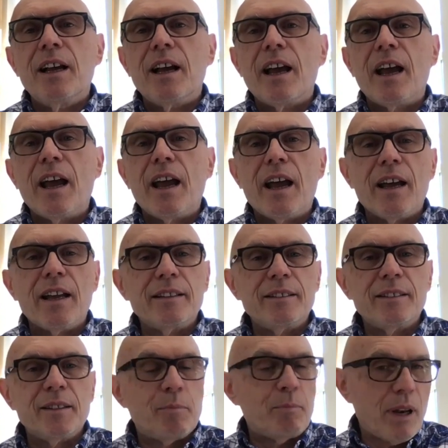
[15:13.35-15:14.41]

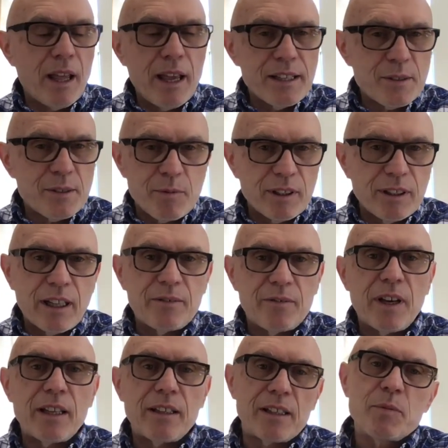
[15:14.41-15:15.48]
And the place where that
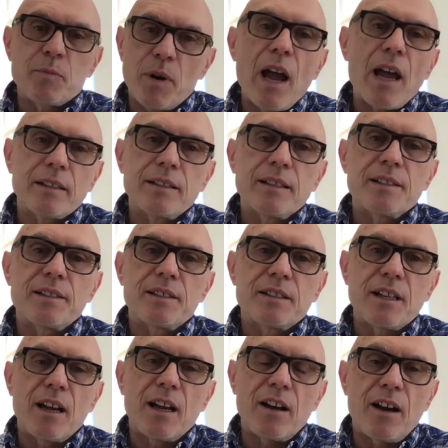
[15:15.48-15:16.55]
faith is
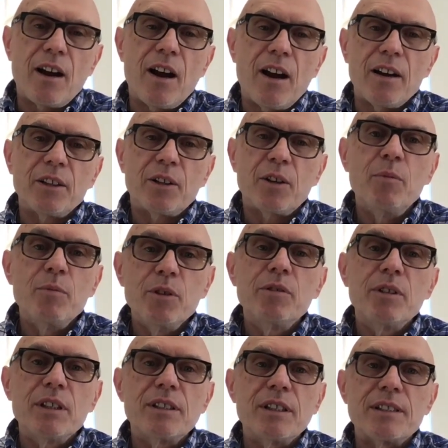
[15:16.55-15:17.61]
practiced are the
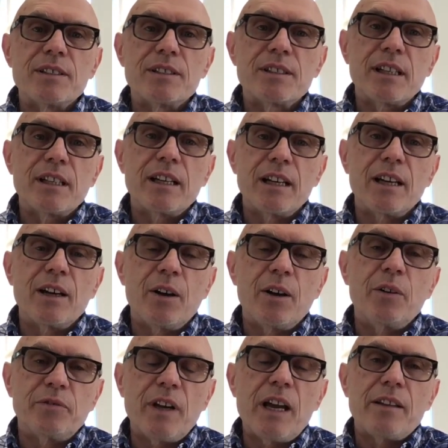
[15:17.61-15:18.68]
communities
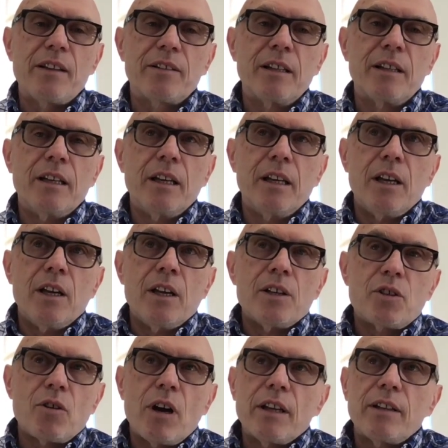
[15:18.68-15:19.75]
of faith.
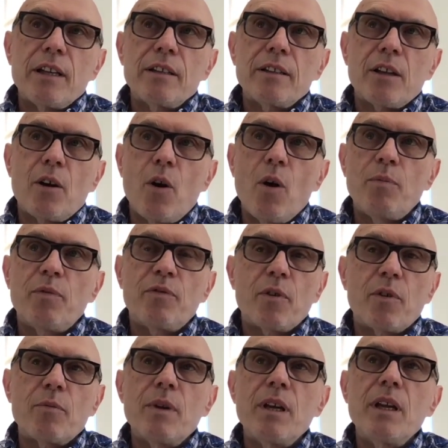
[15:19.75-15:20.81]
So I think the hope
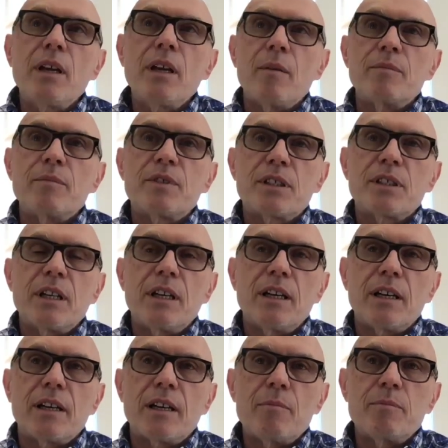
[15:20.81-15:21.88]
for me comes
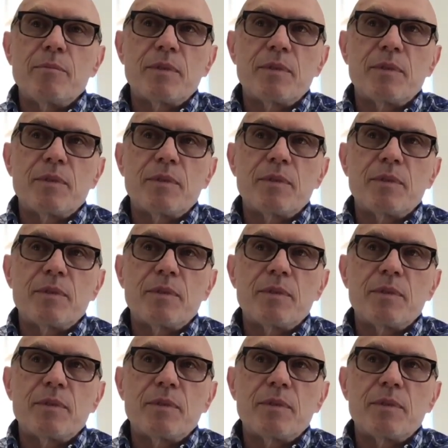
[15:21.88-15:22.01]
from